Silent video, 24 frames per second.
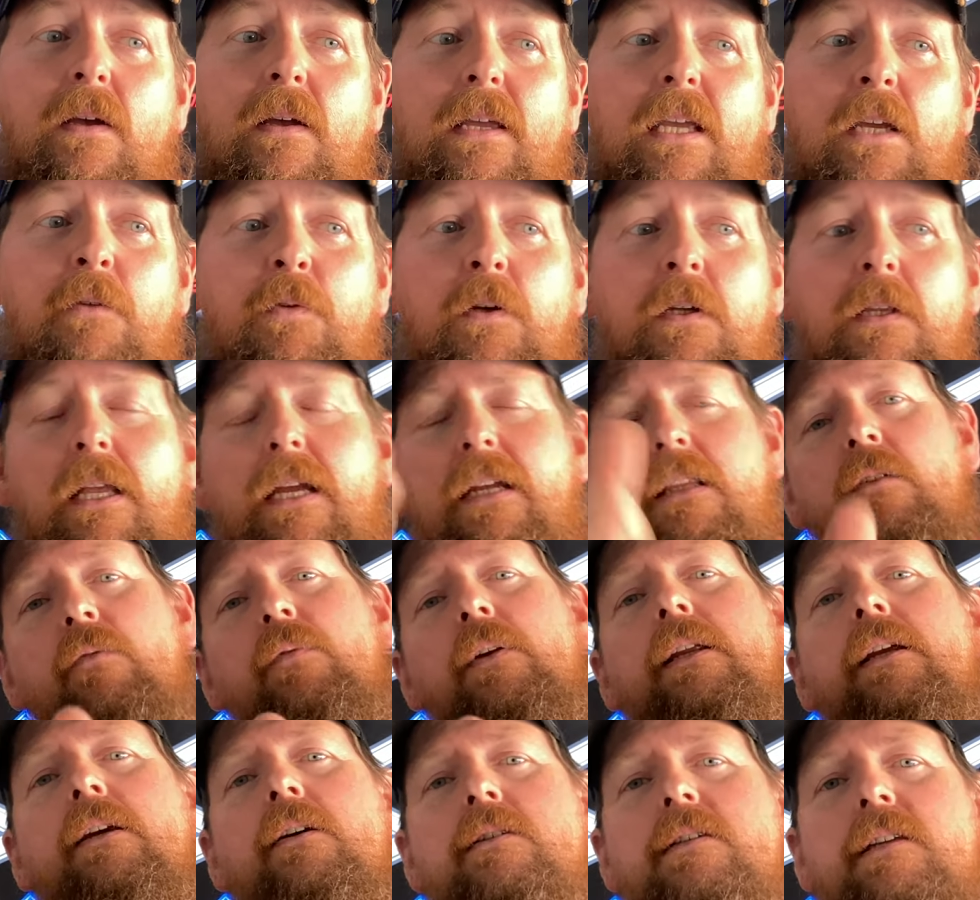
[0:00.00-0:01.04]
If you like the
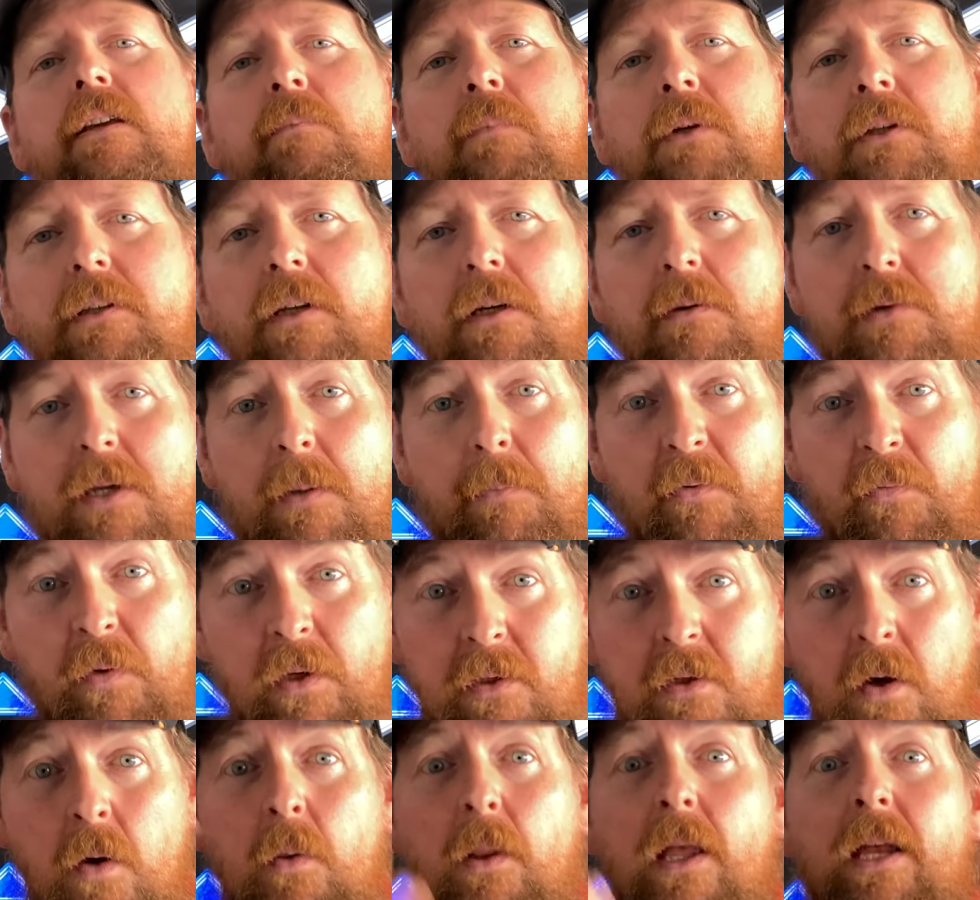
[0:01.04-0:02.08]
videos, give them a thumbs up. If you
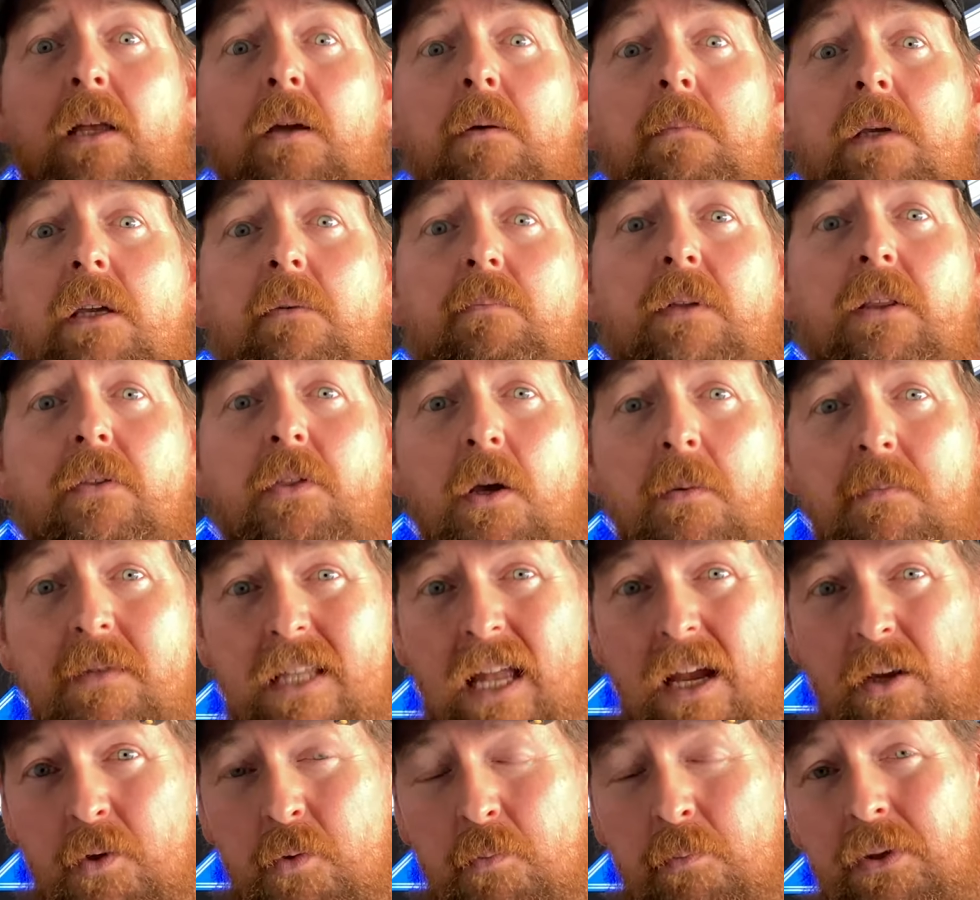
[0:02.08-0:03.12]
don't like them, give them a thumbs
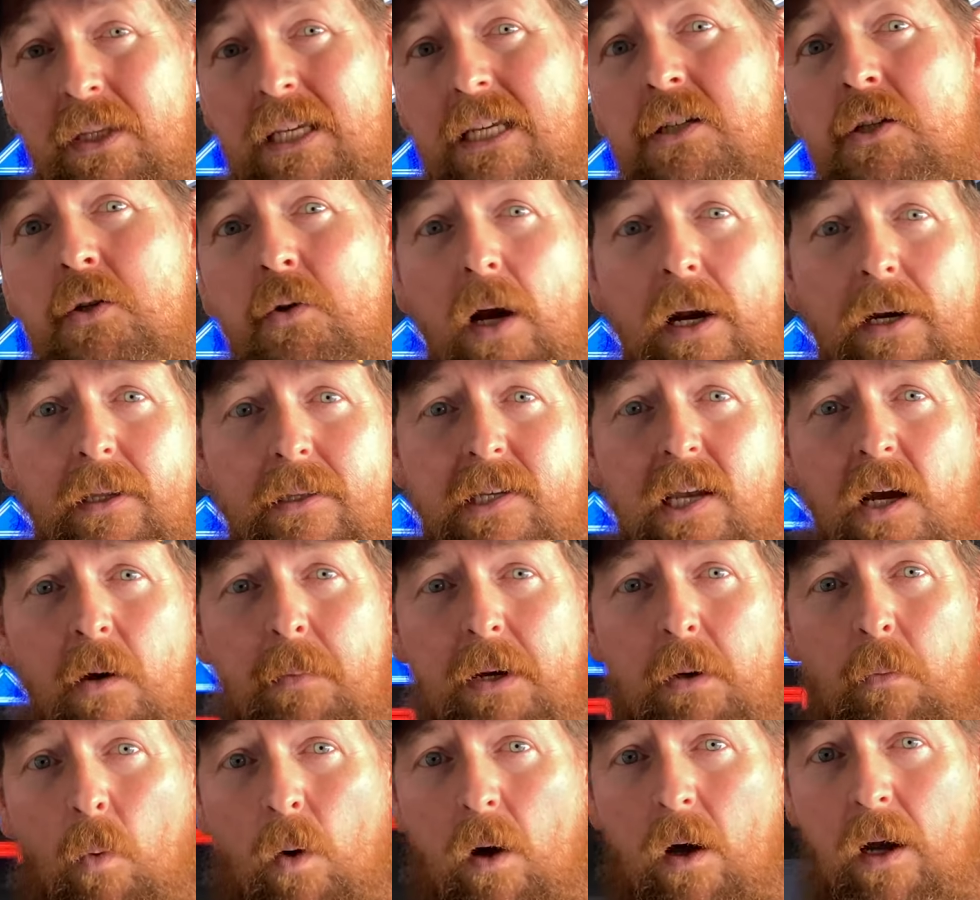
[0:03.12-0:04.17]
down. Please try to tell
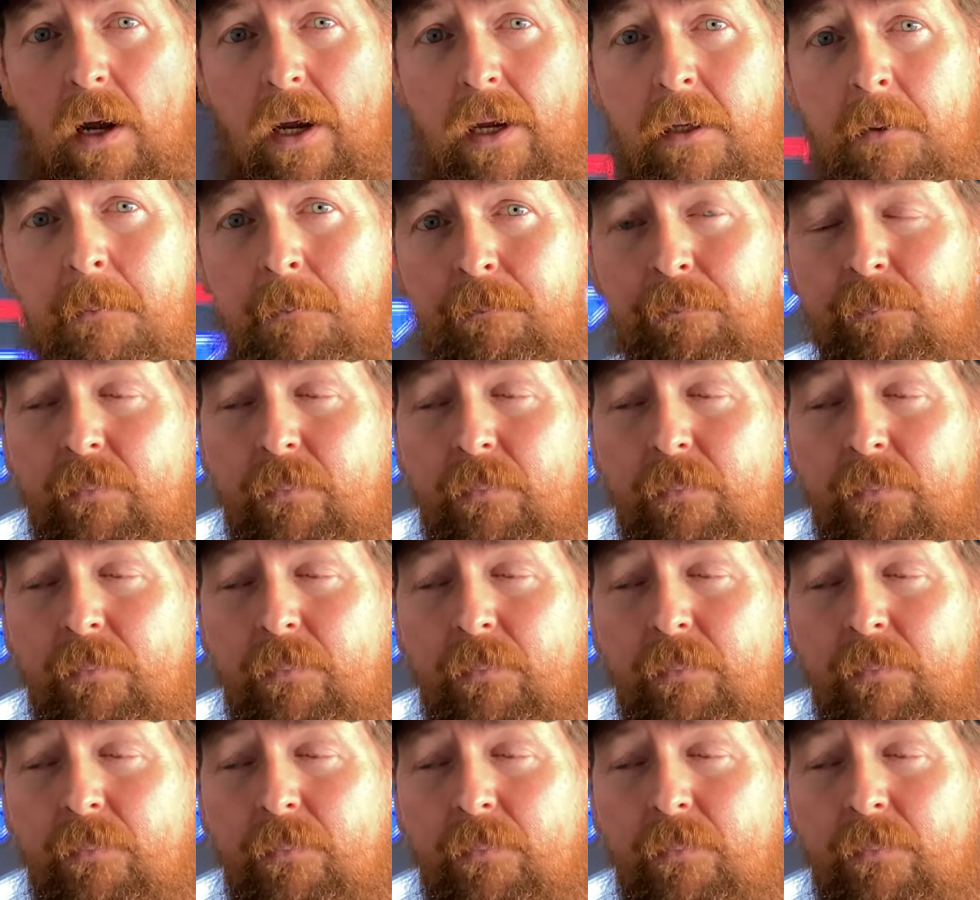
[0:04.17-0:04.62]
me why.